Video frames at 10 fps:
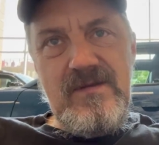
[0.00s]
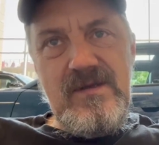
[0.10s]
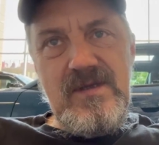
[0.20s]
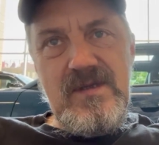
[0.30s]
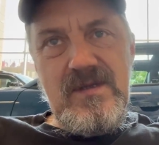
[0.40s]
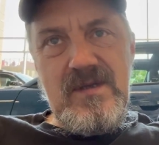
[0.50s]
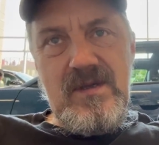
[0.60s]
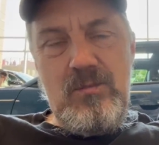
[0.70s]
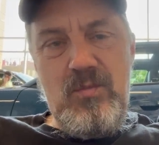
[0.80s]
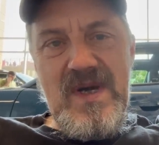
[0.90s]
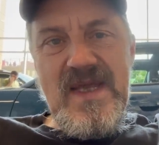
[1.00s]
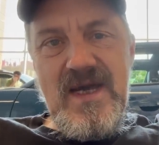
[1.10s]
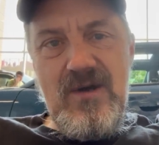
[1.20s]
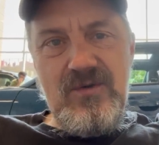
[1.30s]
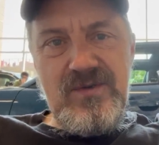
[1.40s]
the uh,
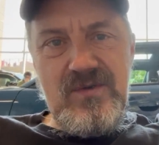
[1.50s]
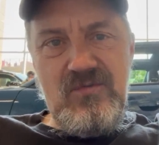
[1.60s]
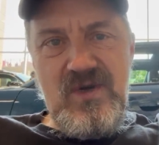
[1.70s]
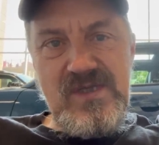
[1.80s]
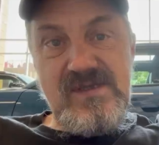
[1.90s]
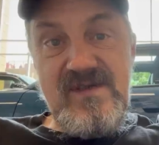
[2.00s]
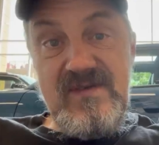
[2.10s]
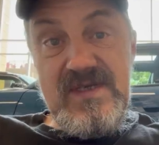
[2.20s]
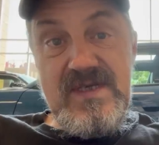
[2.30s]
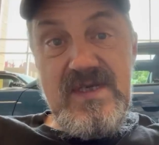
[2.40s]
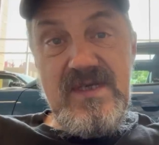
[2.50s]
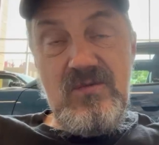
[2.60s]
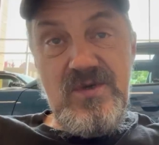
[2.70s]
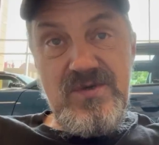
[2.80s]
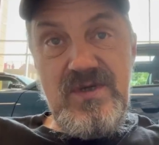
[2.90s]
buyout
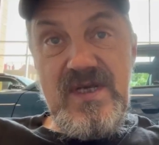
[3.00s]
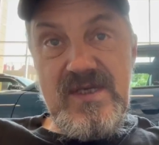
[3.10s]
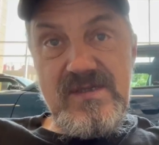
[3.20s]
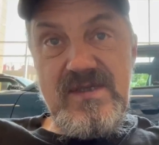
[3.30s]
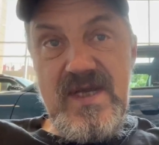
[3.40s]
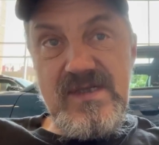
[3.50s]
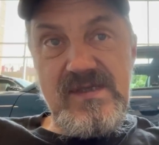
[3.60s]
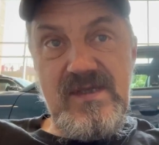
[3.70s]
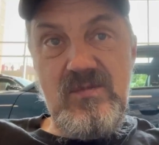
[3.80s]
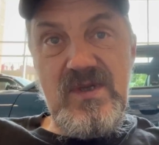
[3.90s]
117, which already has tax in,